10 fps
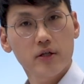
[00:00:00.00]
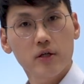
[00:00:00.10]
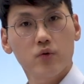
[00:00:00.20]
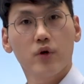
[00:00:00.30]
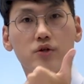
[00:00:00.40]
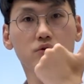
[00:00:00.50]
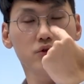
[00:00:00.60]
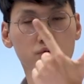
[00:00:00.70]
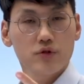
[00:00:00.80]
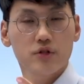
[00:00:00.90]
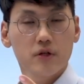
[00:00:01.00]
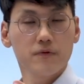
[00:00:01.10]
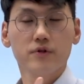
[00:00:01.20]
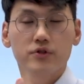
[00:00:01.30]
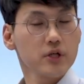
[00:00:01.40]
equation, 2 roots
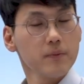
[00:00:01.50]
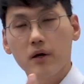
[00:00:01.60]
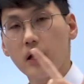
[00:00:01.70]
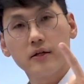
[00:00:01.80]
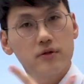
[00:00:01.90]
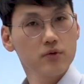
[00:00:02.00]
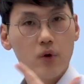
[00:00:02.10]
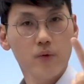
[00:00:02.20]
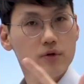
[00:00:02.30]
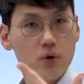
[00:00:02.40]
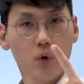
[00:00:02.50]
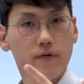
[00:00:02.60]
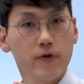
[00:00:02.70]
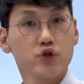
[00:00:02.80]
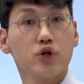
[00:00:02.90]
given. I need to work with the
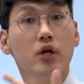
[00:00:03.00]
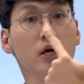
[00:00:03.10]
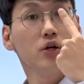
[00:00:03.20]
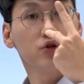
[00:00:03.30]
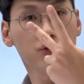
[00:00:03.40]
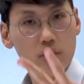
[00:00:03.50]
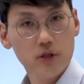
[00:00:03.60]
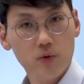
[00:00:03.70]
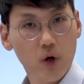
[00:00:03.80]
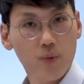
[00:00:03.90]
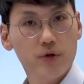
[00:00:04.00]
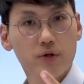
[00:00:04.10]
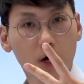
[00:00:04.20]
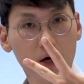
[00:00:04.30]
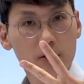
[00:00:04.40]
coefficient. You need to work with
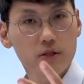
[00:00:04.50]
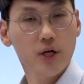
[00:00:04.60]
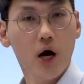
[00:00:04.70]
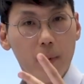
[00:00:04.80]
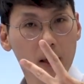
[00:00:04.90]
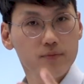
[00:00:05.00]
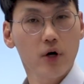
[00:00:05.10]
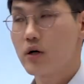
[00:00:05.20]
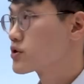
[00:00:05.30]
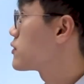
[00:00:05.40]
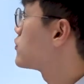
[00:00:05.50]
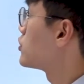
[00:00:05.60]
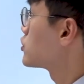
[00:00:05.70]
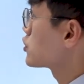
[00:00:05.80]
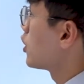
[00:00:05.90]
the sum and product of
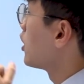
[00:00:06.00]
roots. So